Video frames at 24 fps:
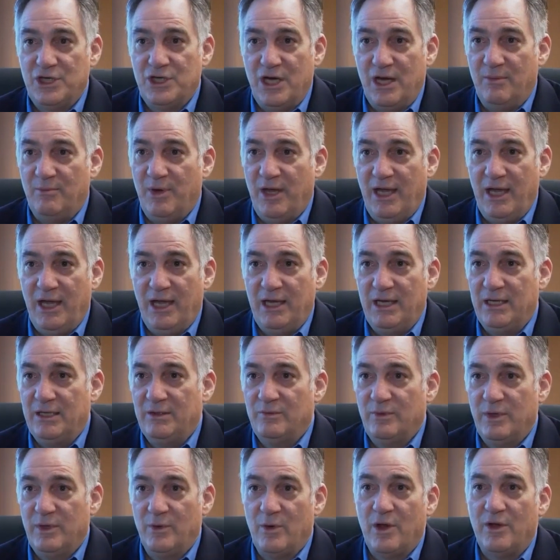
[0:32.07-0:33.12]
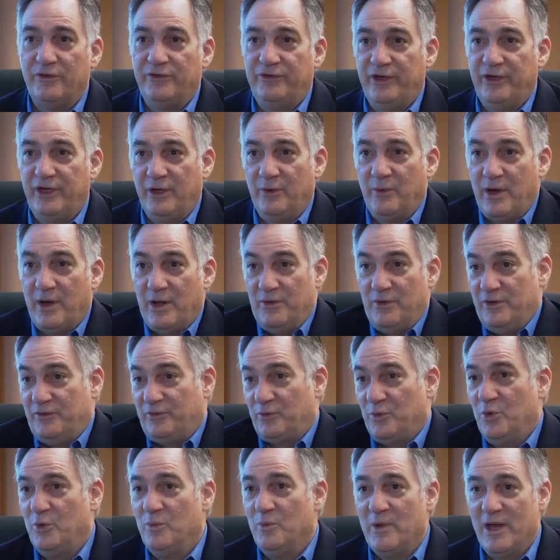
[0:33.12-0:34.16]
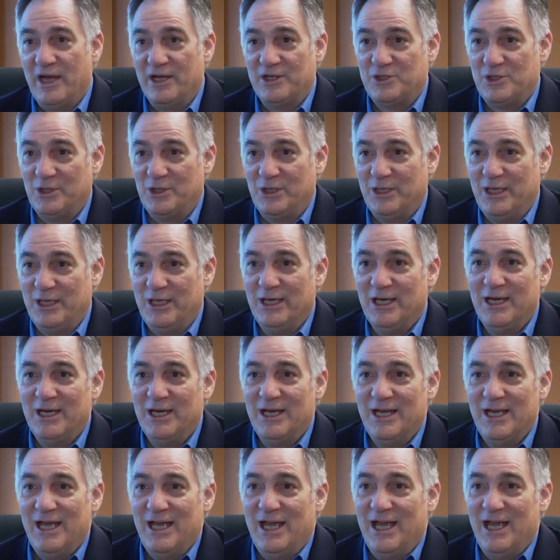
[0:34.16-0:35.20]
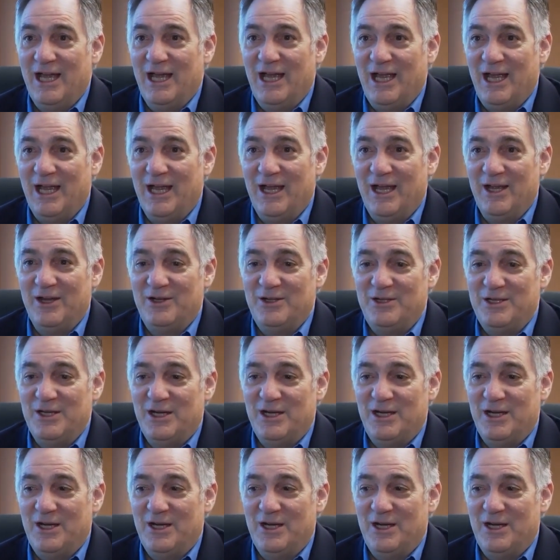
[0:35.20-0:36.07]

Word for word: champagne, and we were all sitting around this room, actually, and